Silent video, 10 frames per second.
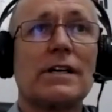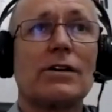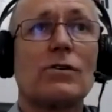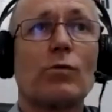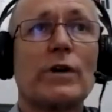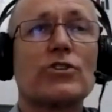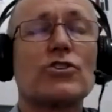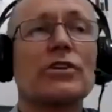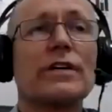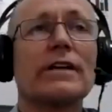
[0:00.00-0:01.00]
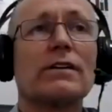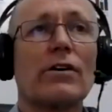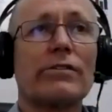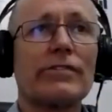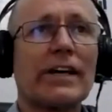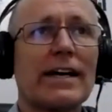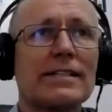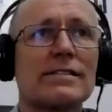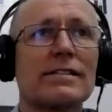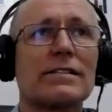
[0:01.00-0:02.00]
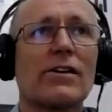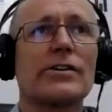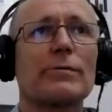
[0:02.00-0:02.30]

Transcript: which in a lot of cases is going to